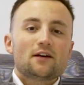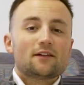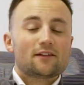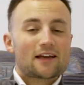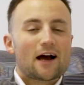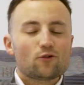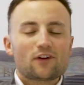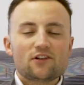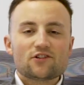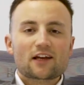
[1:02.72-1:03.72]
The sales
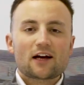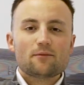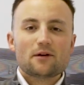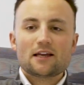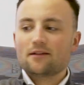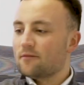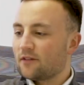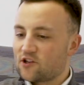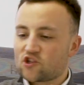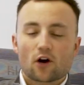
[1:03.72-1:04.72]
agent came in,
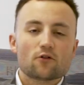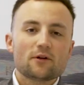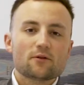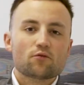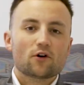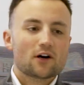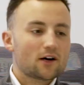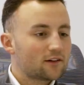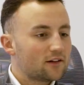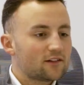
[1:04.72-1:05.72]
they showed me the
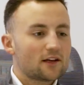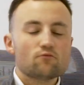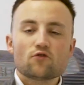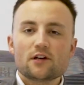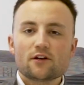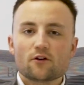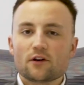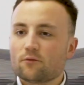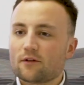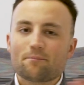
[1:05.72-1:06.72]
product, it seemed really
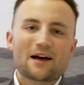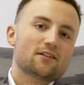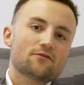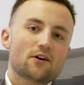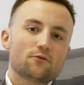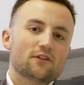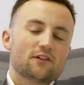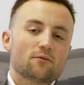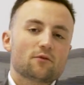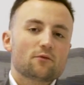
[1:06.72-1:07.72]
good, it was a better phone
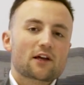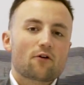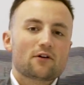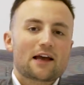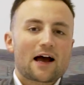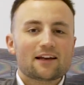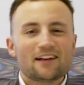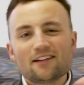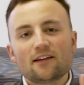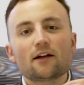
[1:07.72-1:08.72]
system than we currently had, and
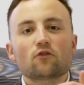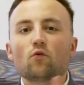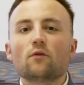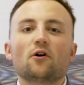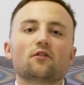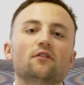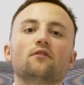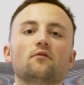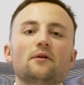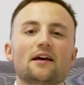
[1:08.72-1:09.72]
it ticked all the boxes
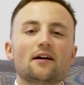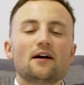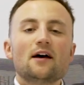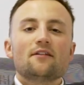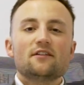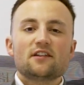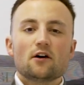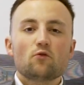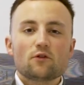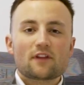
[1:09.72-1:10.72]
for me. The
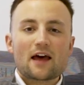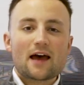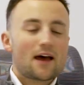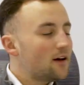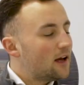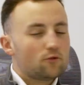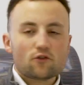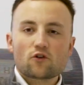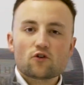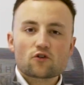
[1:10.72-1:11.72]
deal was there, it was
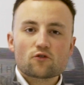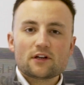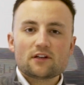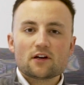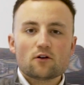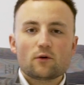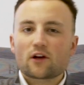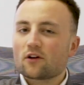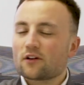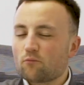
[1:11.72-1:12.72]
a good agreed deal, we
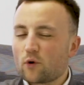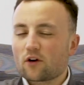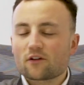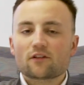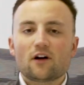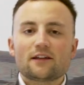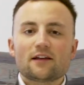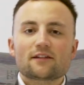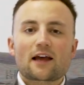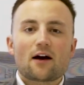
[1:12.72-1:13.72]
got a slight
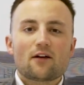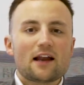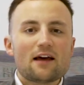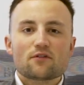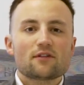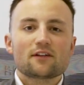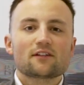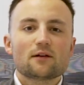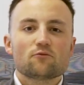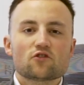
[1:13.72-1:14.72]
discount, and everything
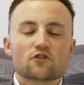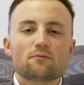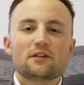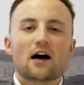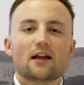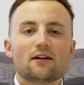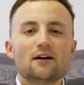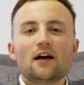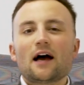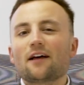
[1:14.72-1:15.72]
seemed to just be done.
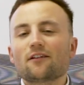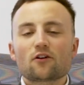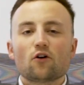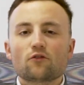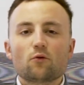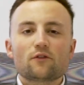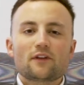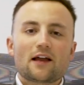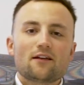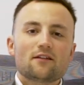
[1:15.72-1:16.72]
As I got towards
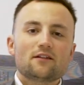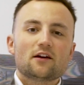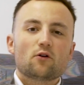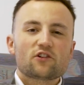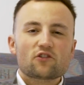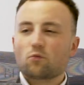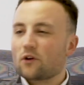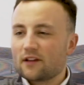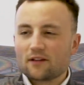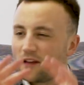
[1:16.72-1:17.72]
the end of the deal, I just
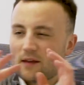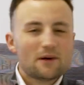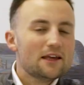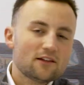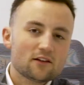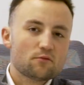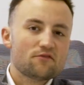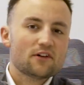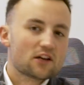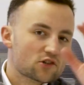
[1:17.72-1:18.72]
wanted the meeting to be
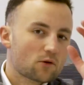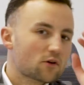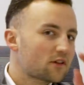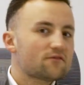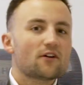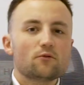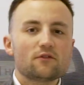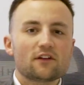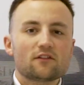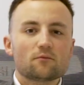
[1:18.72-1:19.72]
finished, I wanted the phone
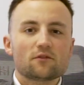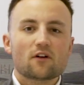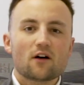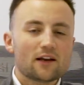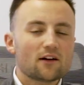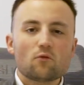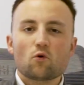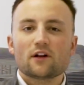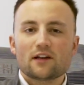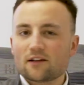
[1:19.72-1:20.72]
system signed, and I
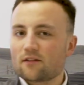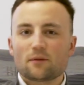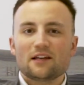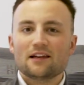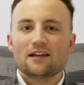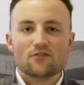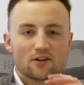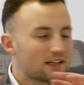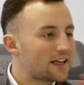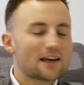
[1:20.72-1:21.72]
wanted it to be
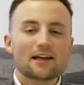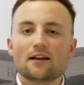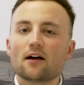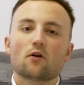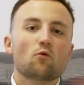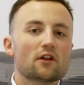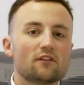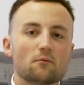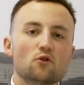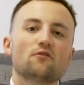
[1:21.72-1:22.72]
delivered and get in, and I wanted
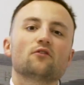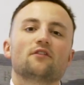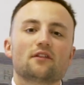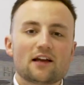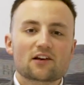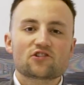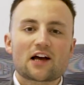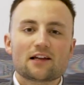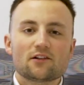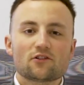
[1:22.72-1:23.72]
to move on to the next
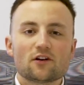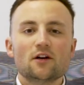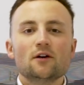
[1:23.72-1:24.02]
challenge.